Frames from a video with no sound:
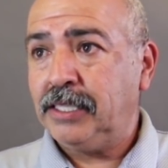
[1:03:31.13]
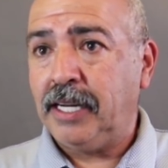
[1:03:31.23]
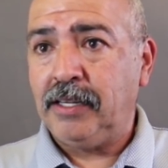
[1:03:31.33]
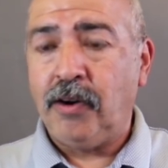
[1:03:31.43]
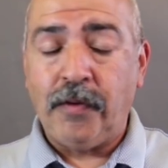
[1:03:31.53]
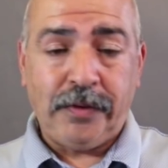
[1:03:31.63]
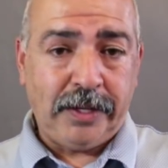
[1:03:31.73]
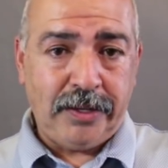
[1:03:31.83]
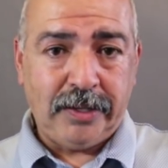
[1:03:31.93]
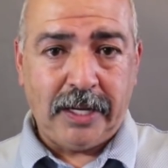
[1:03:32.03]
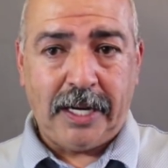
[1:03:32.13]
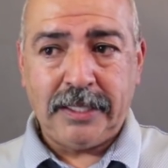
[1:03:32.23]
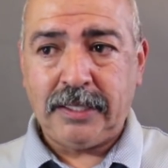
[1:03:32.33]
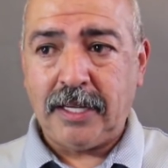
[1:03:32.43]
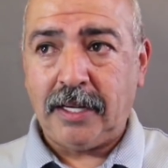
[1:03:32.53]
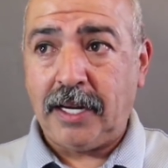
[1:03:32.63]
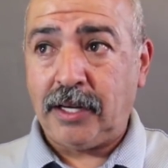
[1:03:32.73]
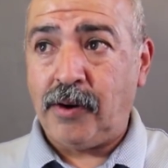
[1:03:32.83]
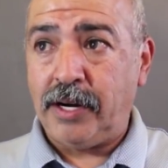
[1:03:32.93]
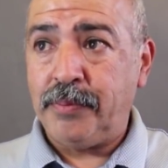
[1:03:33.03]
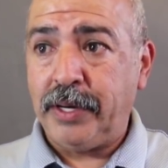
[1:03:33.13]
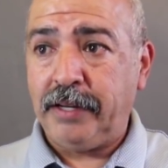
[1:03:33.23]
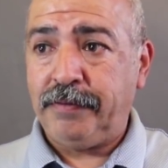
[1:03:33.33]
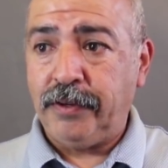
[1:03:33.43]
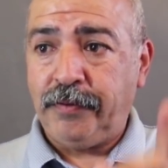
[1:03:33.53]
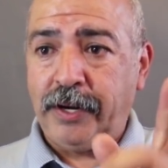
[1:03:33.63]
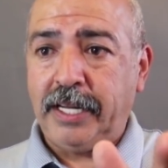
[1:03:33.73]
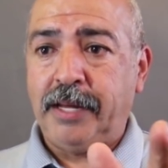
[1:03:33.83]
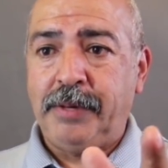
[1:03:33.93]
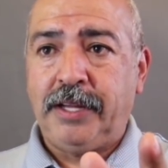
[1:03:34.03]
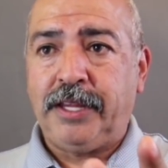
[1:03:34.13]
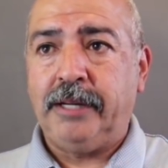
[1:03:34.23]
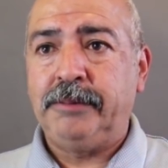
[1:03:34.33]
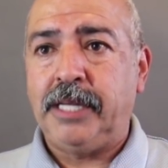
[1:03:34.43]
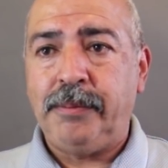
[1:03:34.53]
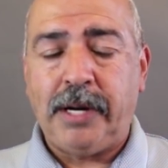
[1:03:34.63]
and hopefully you guys got quite a bit. Feel free to give me a thumbs up.